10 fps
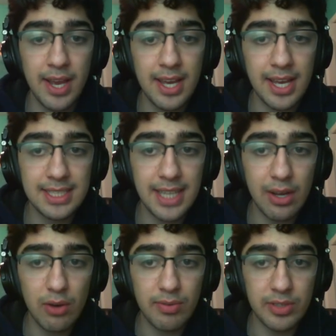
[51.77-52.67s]
Instead, I
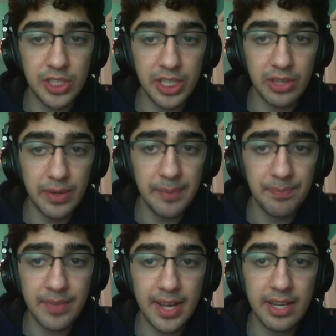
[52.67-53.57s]
go for g3,
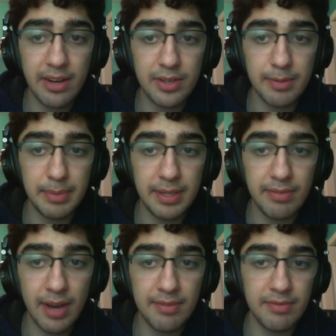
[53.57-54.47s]
and here after
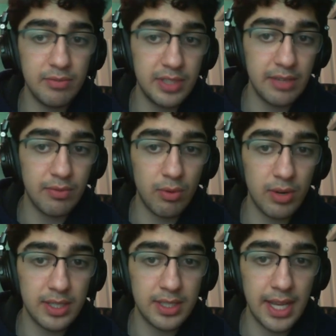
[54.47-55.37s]
b5,
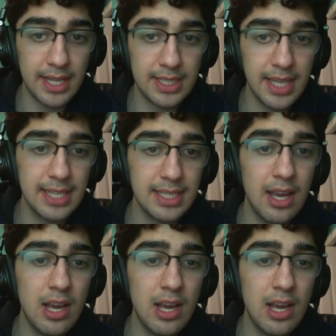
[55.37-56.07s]
d4 takes,